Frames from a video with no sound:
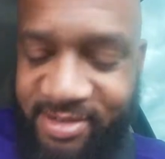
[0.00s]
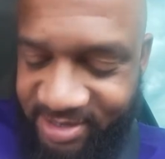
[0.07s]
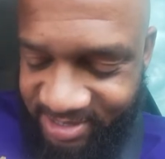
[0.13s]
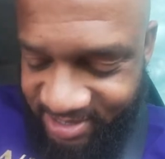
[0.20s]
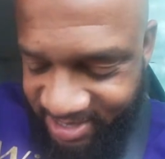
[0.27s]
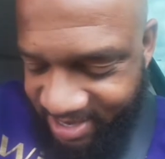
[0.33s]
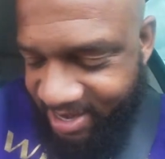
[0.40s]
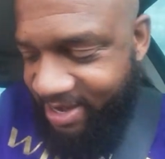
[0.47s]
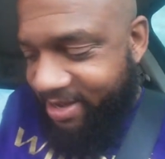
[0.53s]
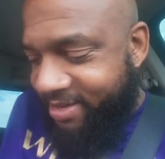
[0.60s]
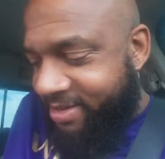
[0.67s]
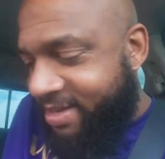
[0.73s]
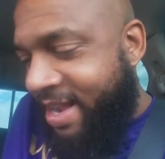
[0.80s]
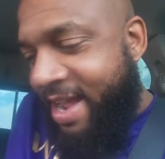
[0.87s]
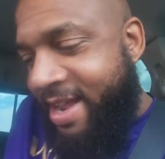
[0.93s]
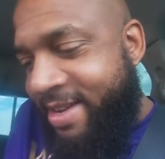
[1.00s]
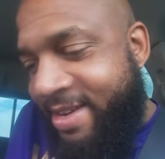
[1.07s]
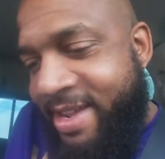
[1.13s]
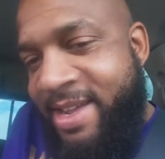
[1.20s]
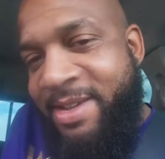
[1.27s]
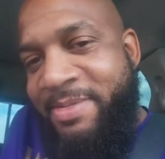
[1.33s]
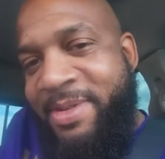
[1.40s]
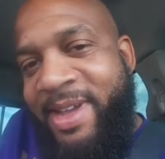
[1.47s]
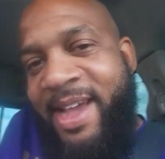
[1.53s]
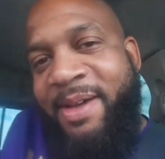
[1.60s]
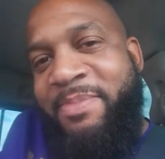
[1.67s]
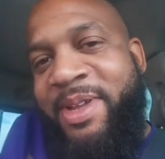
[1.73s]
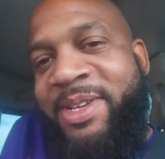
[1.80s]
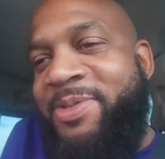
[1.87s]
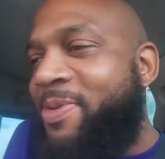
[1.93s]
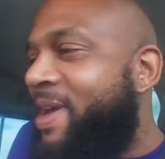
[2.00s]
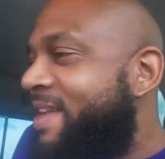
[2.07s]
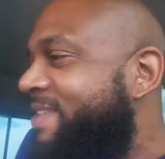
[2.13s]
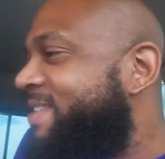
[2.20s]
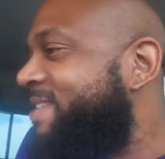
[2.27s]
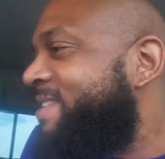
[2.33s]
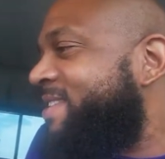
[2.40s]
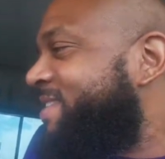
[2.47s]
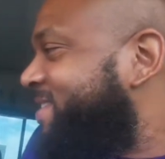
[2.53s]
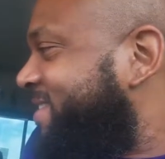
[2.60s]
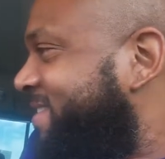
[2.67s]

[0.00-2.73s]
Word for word: Shit, goddamn, you got me twice, nigga.